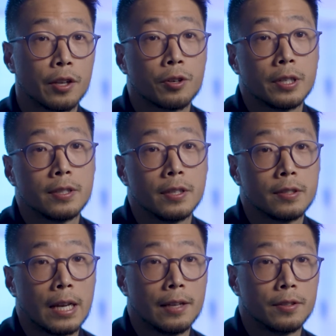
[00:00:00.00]

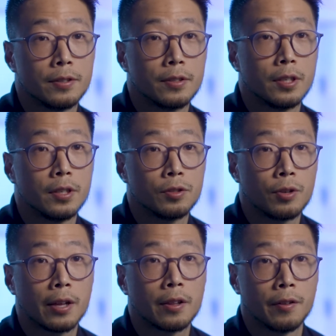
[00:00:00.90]
increases as the
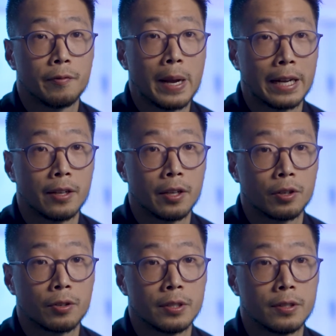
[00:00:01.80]
strength of magnet
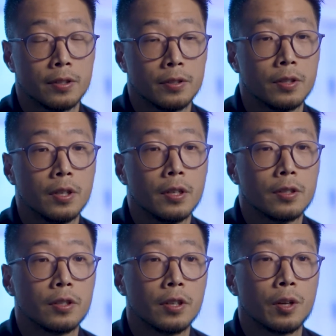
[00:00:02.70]
increases,
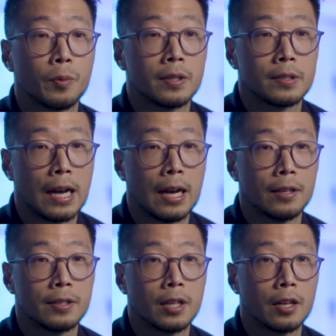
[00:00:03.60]
so dealing with SAR
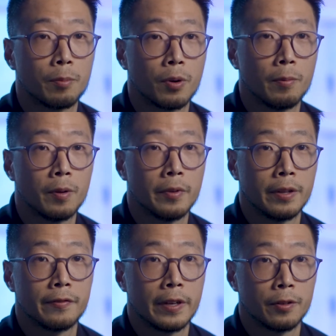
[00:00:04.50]
is another problem
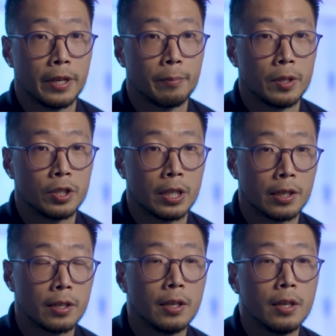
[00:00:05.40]
in fetal imaging.
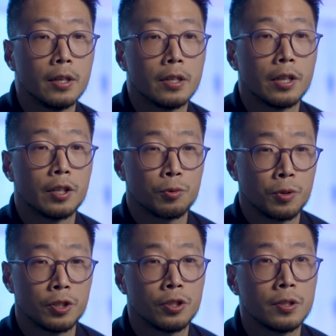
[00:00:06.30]
And to
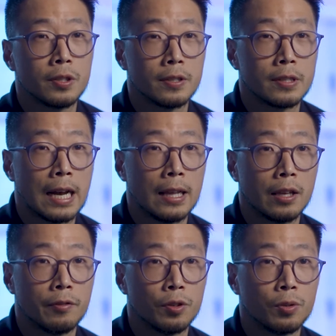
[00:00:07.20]
reduce the SAR
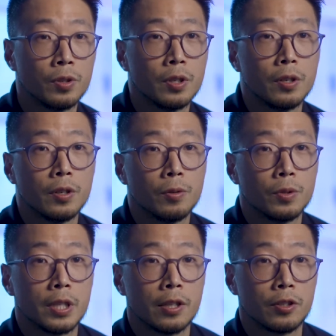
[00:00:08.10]
level,
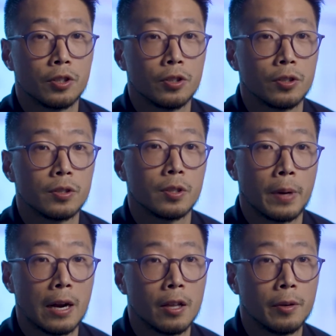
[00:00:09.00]
we tend to use
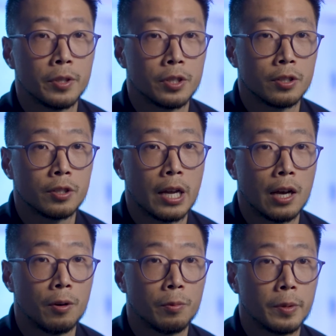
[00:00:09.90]
parallel imaging to
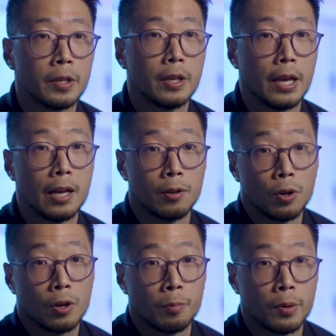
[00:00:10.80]
help and
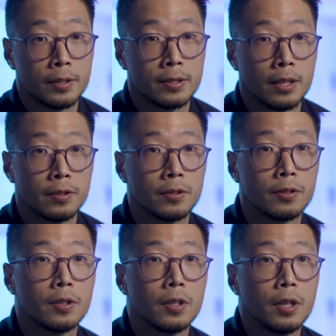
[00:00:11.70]
or compressed
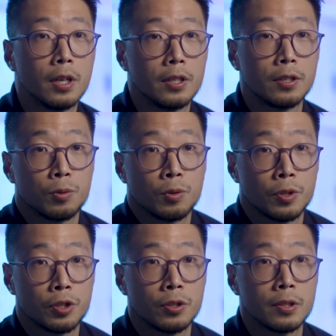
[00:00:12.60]
sense. This will
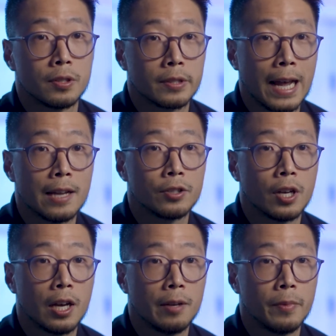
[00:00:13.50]
reduce the scan
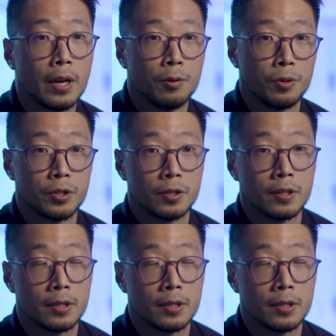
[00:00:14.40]
time and reduce the